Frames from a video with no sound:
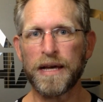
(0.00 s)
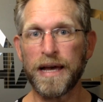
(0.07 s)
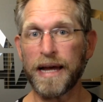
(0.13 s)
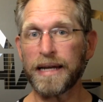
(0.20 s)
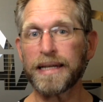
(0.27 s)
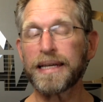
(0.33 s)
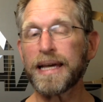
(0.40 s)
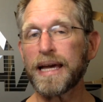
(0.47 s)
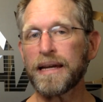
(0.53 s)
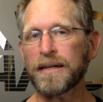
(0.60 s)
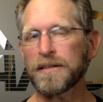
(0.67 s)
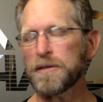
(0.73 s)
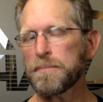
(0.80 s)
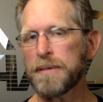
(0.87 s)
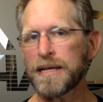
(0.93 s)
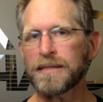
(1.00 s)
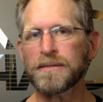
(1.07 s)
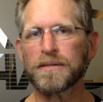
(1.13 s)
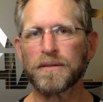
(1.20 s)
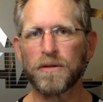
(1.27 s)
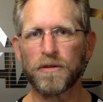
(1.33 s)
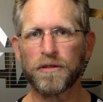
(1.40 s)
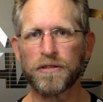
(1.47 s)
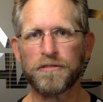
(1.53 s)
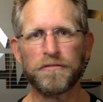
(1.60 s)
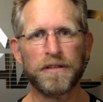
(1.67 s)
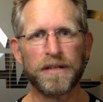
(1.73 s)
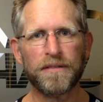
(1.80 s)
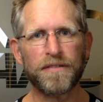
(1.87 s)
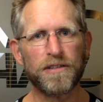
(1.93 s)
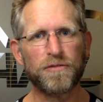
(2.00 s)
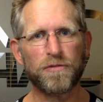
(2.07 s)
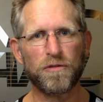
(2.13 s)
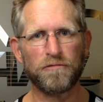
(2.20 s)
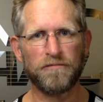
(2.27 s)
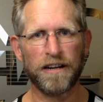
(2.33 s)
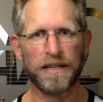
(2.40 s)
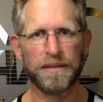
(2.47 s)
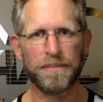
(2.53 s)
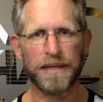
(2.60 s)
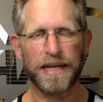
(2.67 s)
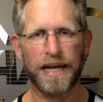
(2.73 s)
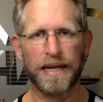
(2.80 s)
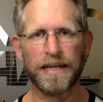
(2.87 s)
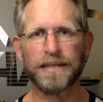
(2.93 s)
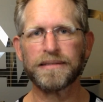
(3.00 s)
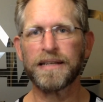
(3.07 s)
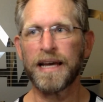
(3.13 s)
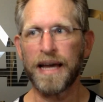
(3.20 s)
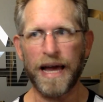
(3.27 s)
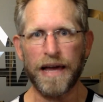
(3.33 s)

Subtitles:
And again, it depends a lot on your individual running mechanics